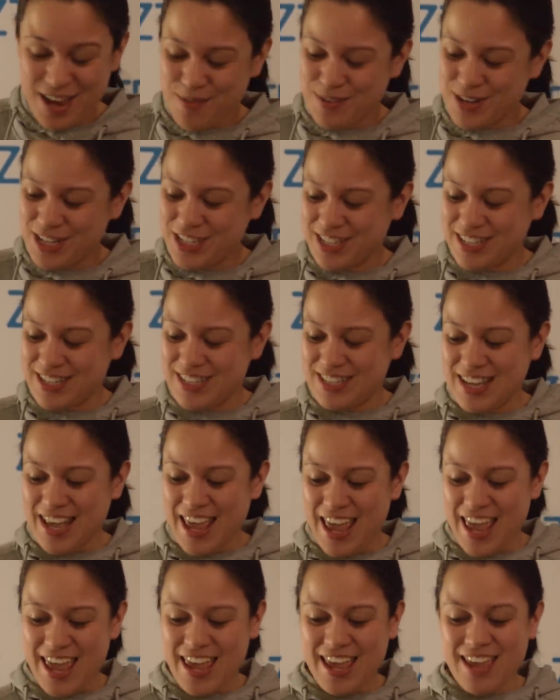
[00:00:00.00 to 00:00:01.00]
which is
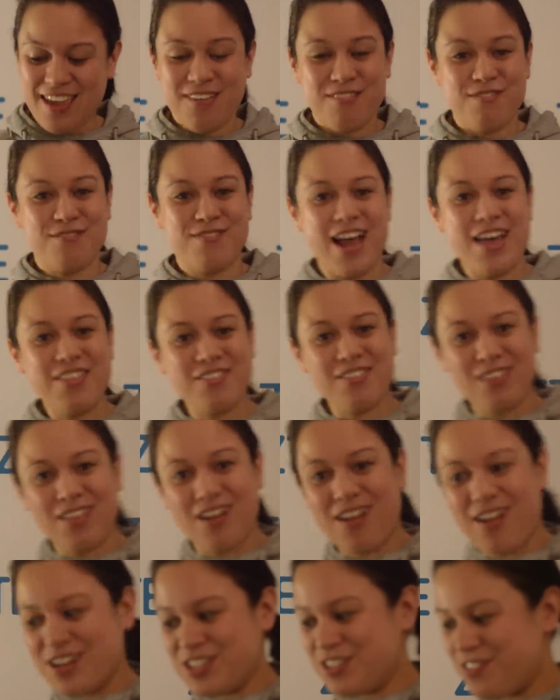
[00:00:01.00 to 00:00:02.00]
a rather
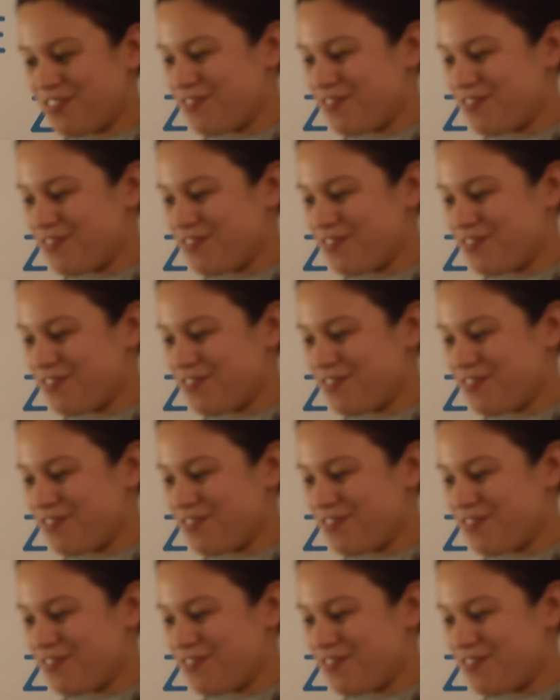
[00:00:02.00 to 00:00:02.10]
large